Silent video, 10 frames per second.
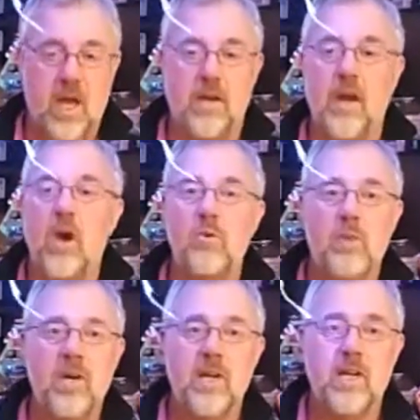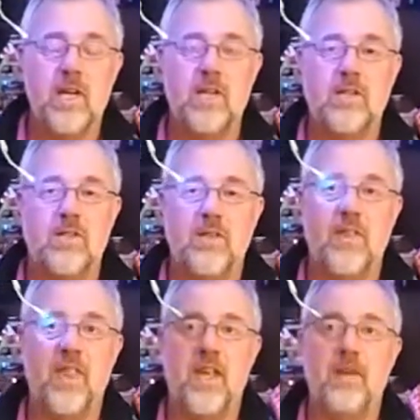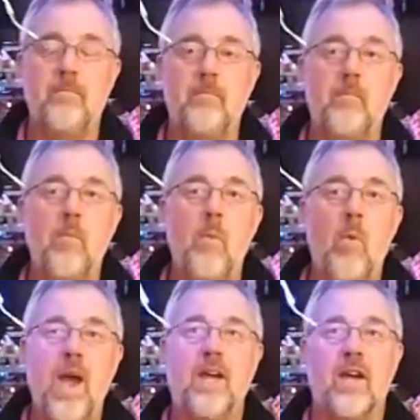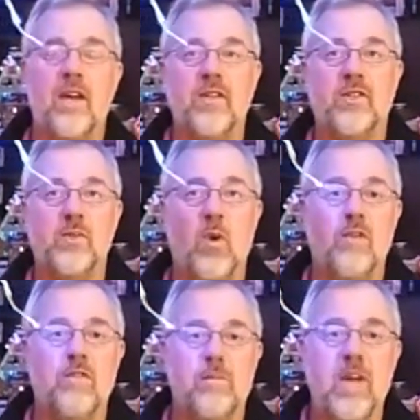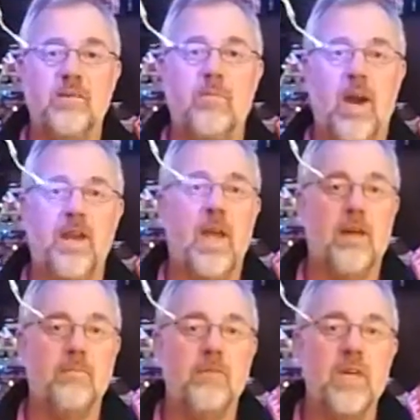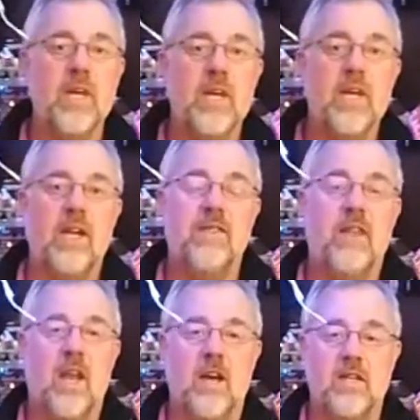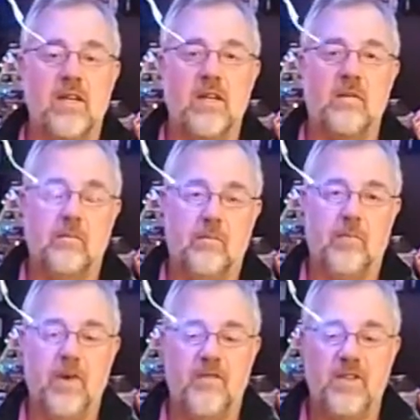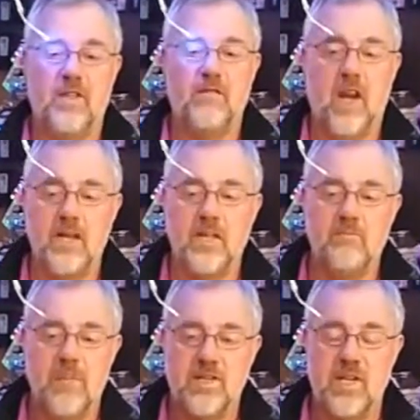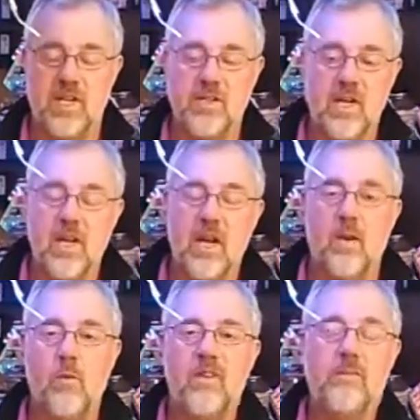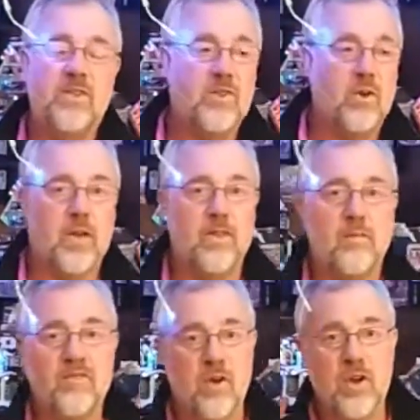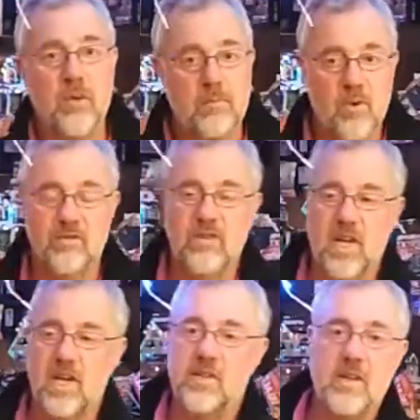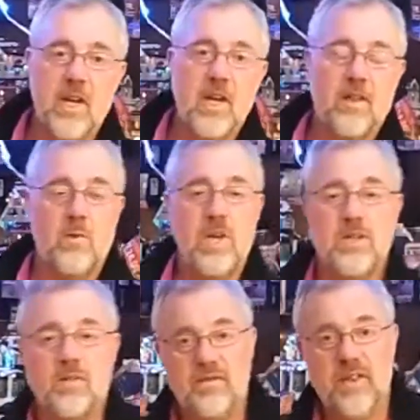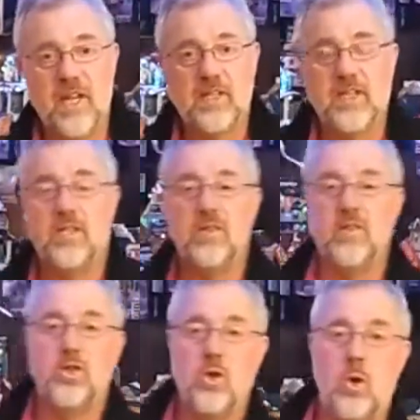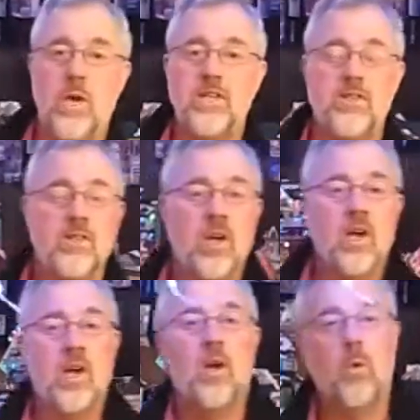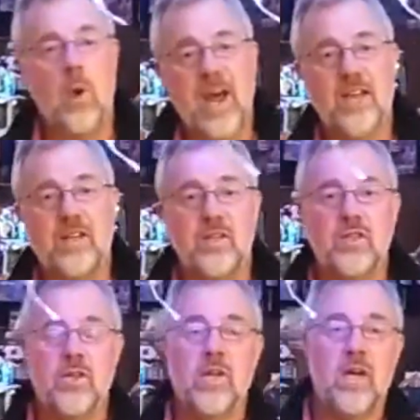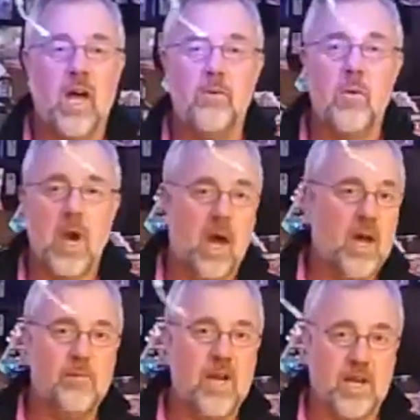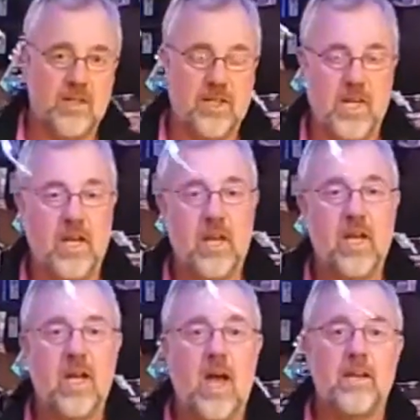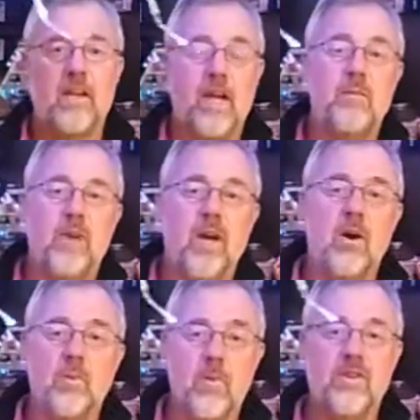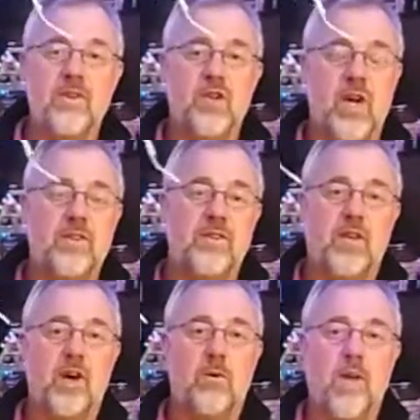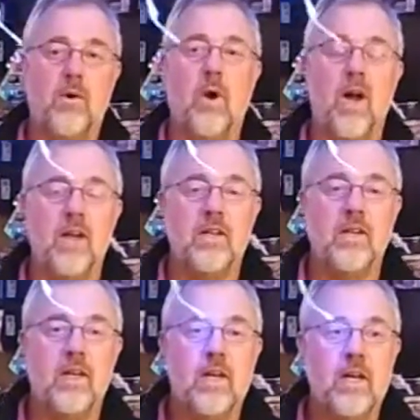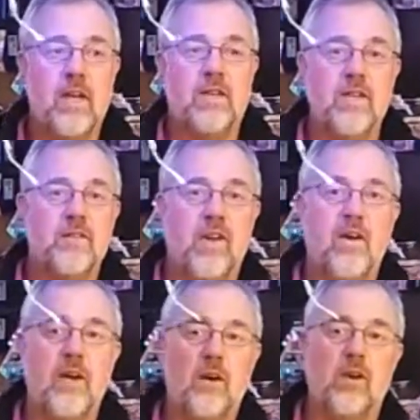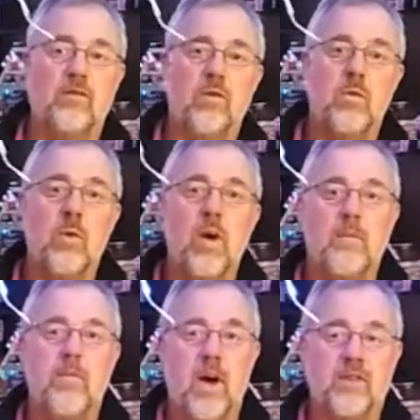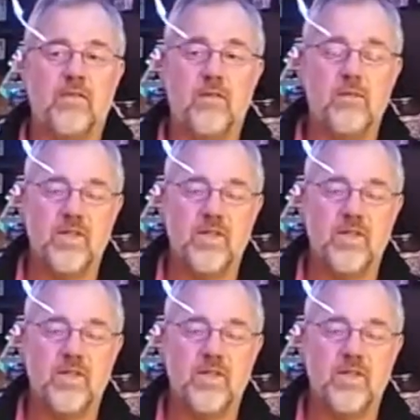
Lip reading: Noma is recognised as one of the best brand names in the festive lighting business, and we've been stocking them for a number of years. The reason for that is choice, range and reliability, and keeping up with the trends that are required in this very colourful part of the